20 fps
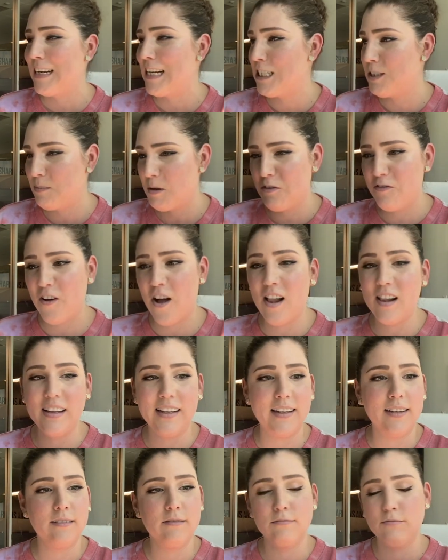It's been
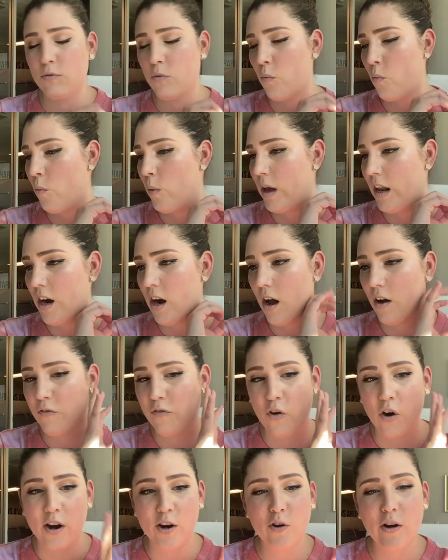falling when
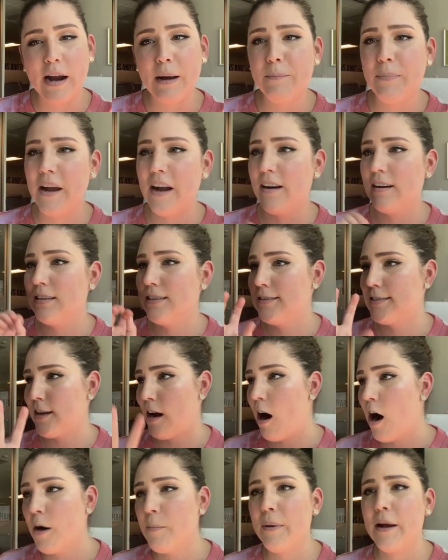for our grandparents,
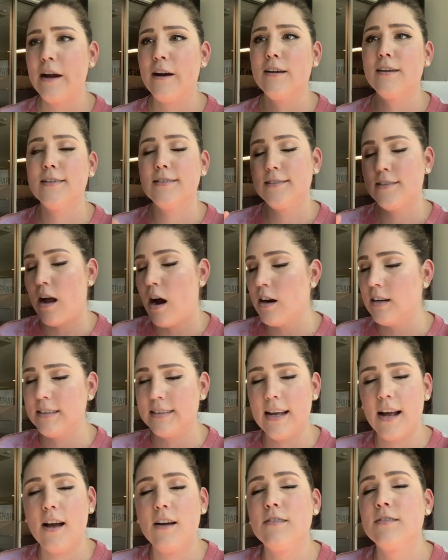our parents,
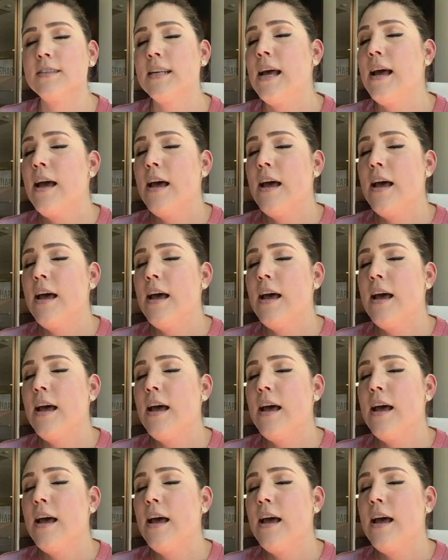ourselves.